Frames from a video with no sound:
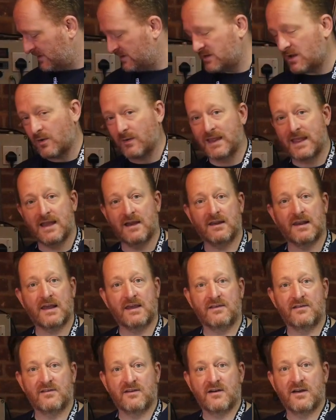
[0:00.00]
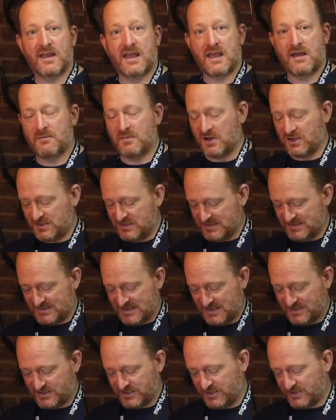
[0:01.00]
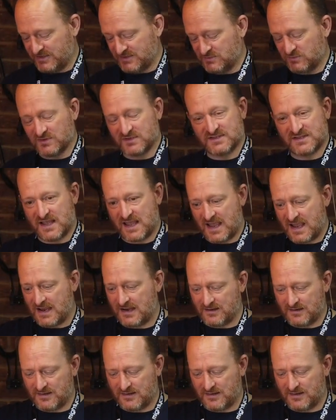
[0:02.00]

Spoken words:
knowing how lazy I am, I just tend to use what's to hand,